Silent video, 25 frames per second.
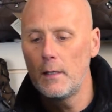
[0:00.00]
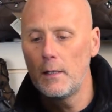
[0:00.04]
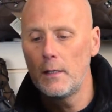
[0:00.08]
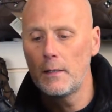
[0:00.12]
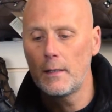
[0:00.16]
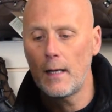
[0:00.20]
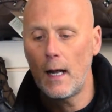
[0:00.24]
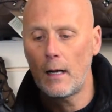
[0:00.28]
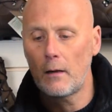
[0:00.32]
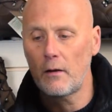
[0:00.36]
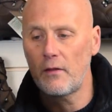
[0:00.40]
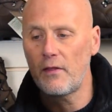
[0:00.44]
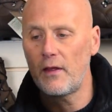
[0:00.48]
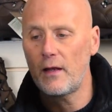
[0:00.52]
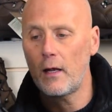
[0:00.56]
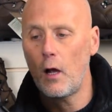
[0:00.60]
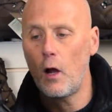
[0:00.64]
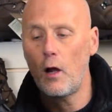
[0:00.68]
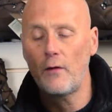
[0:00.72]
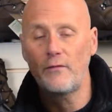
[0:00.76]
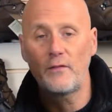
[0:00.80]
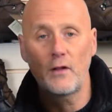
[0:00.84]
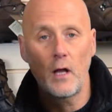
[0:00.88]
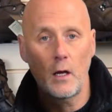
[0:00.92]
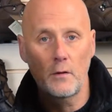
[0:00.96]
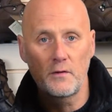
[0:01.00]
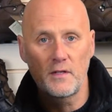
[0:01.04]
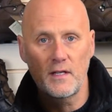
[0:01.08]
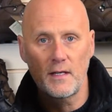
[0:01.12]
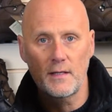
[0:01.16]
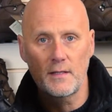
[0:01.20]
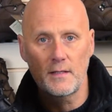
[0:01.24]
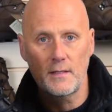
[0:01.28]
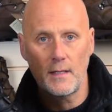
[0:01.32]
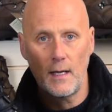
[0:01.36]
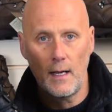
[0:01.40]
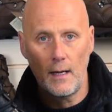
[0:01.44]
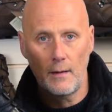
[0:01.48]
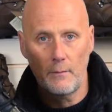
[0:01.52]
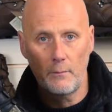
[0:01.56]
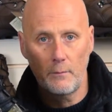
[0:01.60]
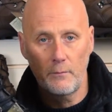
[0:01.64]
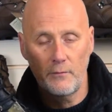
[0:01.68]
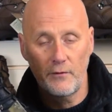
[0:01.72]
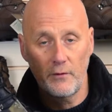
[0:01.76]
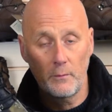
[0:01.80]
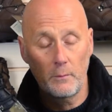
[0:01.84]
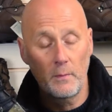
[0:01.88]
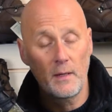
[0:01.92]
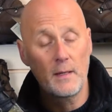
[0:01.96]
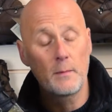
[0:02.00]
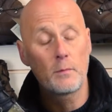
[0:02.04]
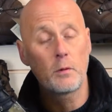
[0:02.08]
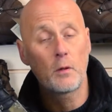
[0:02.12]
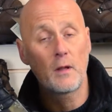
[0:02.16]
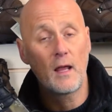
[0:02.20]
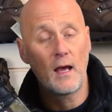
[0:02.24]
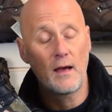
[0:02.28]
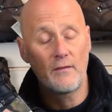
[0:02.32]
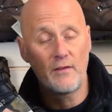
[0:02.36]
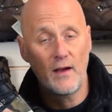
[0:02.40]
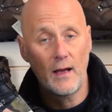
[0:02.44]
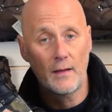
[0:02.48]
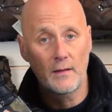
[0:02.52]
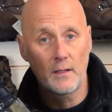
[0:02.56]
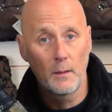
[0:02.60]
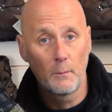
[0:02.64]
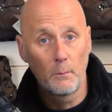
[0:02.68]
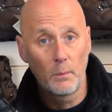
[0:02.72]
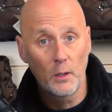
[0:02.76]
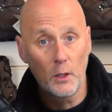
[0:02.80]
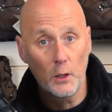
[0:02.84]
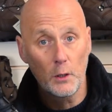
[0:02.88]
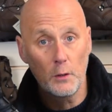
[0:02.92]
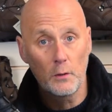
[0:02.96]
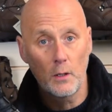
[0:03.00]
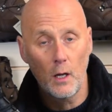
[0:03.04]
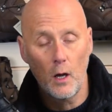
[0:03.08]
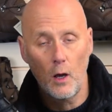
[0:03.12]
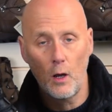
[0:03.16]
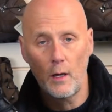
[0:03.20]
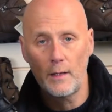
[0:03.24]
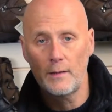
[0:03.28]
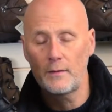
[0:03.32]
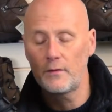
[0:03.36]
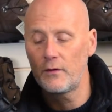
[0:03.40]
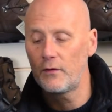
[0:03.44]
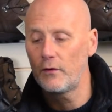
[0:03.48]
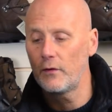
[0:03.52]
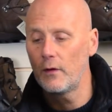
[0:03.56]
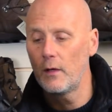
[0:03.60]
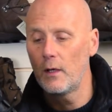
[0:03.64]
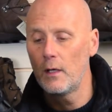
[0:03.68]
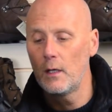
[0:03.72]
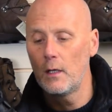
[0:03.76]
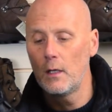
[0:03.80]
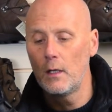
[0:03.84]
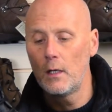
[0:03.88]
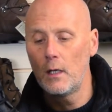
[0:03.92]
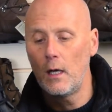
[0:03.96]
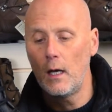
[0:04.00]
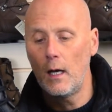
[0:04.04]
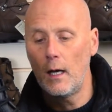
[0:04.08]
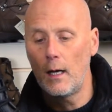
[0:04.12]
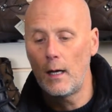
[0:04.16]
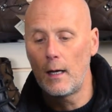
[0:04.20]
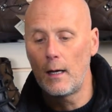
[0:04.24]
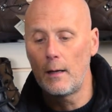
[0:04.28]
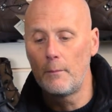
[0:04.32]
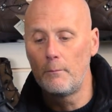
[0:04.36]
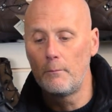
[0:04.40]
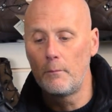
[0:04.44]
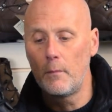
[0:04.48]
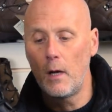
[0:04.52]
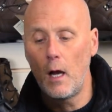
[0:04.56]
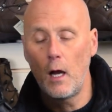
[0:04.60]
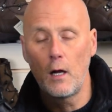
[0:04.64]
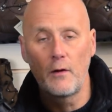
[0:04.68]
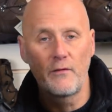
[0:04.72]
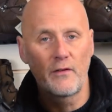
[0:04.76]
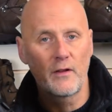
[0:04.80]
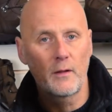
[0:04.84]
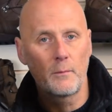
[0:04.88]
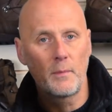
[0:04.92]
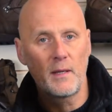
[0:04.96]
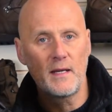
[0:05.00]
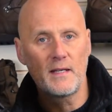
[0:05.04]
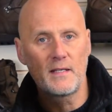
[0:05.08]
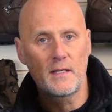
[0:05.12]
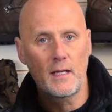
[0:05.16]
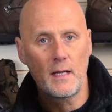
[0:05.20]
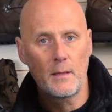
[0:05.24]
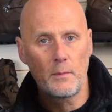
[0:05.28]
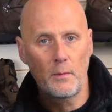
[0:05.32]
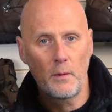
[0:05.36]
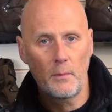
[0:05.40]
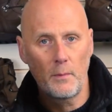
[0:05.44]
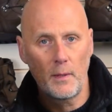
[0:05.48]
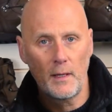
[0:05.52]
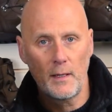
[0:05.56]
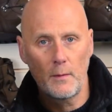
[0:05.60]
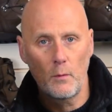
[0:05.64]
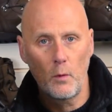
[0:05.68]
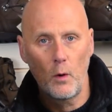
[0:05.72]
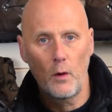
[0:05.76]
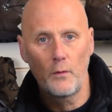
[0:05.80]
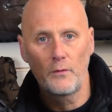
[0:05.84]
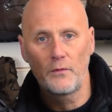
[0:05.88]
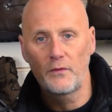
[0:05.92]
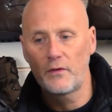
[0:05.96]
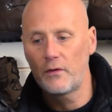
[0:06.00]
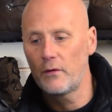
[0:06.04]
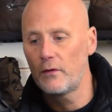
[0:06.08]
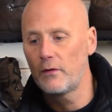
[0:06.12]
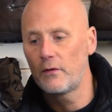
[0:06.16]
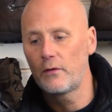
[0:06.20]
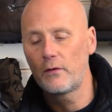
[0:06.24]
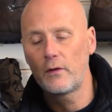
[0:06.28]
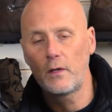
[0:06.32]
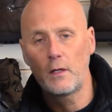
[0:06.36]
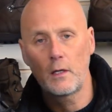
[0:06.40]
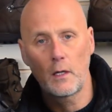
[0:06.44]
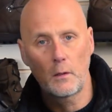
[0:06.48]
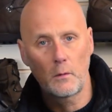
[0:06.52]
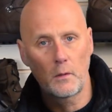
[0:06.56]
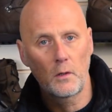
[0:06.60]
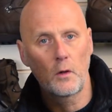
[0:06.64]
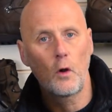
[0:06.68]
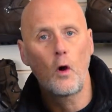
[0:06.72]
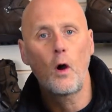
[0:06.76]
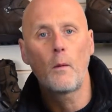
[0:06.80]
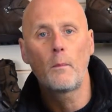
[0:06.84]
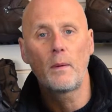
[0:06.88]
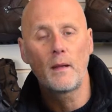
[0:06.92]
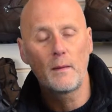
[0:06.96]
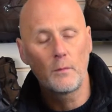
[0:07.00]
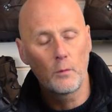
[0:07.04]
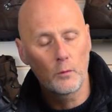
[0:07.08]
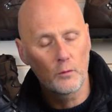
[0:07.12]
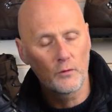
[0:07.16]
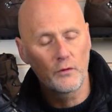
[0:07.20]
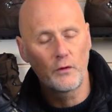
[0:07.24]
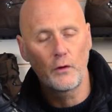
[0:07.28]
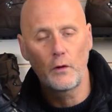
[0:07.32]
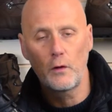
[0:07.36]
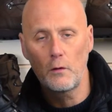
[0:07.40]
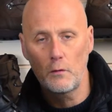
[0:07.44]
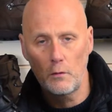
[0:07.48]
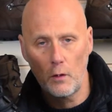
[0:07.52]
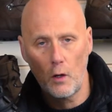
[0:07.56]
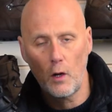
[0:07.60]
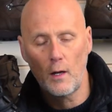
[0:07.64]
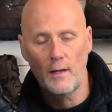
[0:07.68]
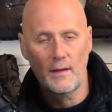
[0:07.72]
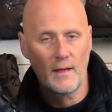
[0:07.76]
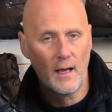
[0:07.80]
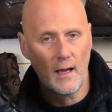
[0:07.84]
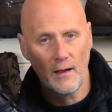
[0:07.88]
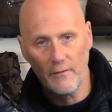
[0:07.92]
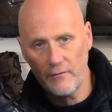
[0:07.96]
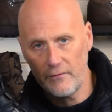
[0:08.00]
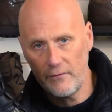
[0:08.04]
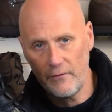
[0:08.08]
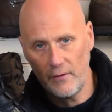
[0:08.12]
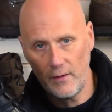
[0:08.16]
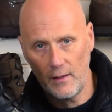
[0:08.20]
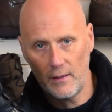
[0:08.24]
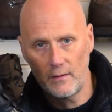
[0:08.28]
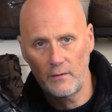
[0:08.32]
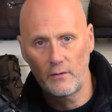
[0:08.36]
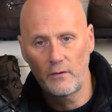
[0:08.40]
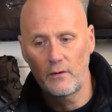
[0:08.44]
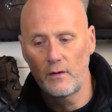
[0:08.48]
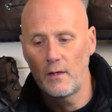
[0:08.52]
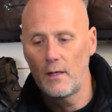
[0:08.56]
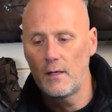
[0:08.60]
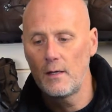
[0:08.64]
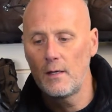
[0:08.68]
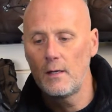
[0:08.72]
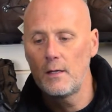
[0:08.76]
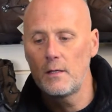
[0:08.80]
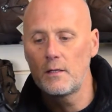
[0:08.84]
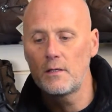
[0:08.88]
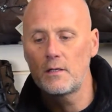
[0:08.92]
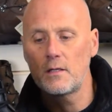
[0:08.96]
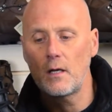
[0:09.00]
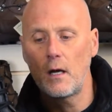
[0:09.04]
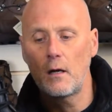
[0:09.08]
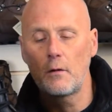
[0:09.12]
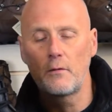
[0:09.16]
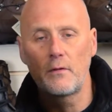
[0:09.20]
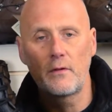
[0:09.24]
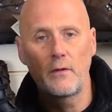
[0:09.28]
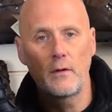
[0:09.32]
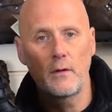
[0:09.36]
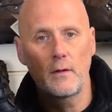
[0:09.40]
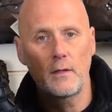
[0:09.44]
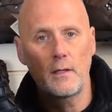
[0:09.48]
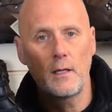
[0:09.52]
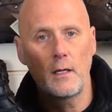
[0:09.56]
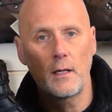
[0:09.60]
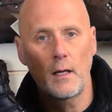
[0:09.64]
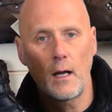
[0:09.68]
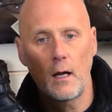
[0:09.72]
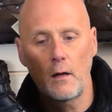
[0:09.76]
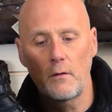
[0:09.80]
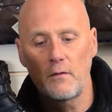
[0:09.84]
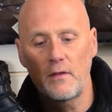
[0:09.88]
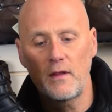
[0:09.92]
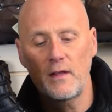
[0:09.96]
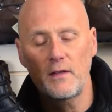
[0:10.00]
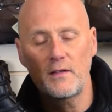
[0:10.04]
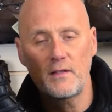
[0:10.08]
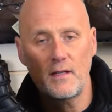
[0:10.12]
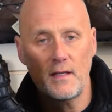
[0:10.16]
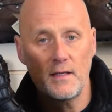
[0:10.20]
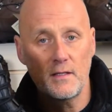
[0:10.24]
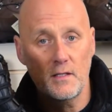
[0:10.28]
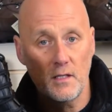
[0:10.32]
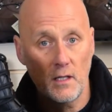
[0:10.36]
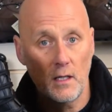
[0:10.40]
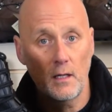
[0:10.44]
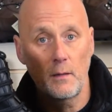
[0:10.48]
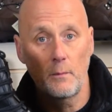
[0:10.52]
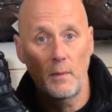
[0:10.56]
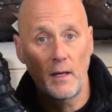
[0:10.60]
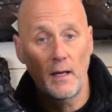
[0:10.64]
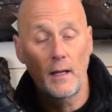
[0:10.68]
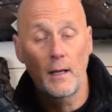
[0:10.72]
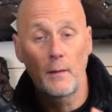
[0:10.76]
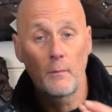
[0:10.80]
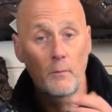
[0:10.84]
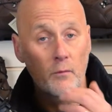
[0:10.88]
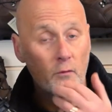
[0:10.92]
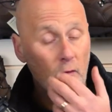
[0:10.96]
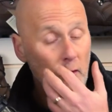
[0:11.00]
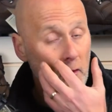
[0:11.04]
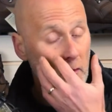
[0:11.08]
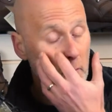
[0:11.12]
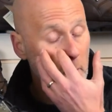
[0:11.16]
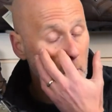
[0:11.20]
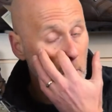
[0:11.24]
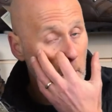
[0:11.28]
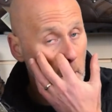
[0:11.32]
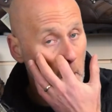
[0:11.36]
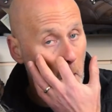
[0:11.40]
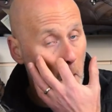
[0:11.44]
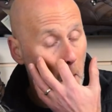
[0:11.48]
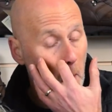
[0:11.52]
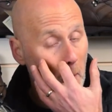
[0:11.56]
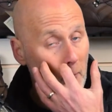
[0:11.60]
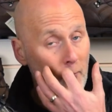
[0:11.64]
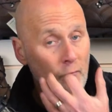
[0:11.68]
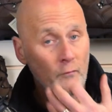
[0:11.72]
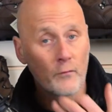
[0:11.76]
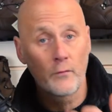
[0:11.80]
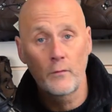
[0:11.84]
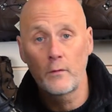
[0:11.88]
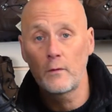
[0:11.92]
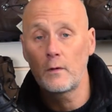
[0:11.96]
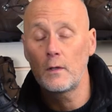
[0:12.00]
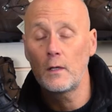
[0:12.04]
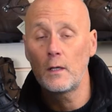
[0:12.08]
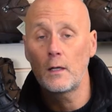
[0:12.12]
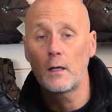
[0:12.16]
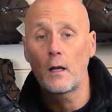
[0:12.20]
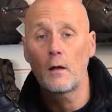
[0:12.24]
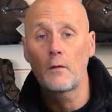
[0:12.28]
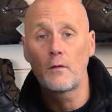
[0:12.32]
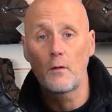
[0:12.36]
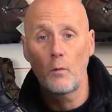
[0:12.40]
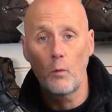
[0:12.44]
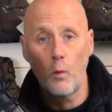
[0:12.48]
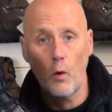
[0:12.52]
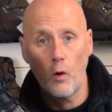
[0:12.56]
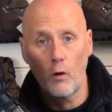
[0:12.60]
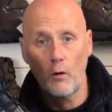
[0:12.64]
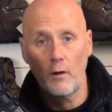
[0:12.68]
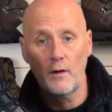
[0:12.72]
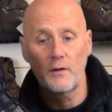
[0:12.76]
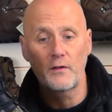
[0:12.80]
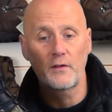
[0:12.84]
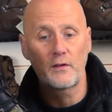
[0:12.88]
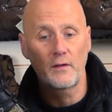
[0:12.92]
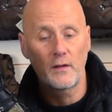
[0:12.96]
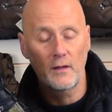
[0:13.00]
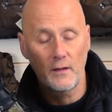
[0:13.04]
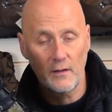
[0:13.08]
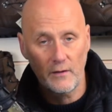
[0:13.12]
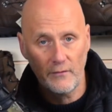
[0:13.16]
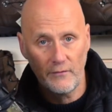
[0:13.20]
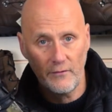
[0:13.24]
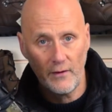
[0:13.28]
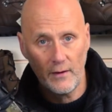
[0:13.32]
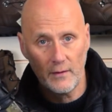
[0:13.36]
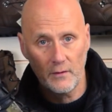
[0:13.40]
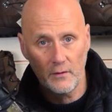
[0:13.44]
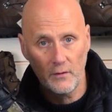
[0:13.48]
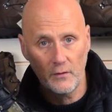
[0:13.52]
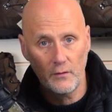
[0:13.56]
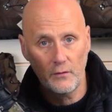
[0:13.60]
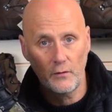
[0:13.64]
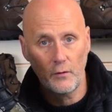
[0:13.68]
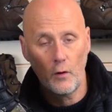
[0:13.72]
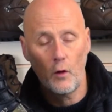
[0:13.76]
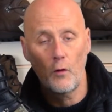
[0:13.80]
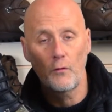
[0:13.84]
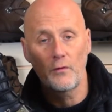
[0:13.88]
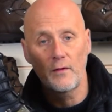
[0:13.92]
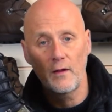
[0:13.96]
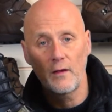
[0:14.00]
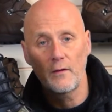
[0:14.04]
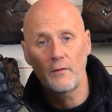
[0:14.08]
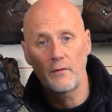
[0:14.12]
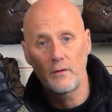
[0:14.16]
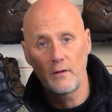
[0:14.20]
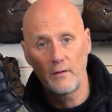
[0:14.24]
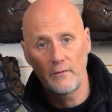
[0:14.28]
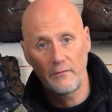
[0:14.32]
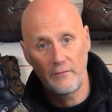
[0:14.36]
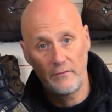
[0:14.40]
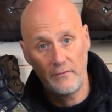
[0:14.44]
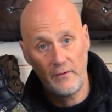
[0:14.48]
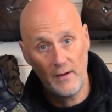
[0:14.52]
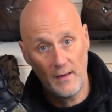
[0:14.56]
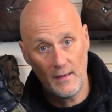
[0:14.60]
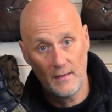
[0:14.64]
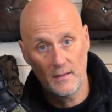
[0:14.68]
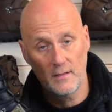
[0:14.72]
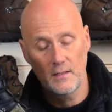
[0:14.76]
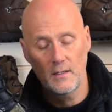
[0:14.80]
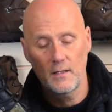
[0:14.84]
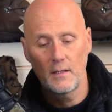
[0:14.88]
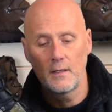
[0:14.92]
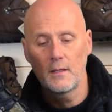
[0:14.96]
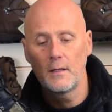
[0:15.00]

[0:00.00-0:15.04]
Now the thing I've noticed that from people that have had the blue lines over the Peacekeeper P1s is, a lot of people do like that fit. So, this is going to be an improvement on, the Warriors and the Defenders on the fit.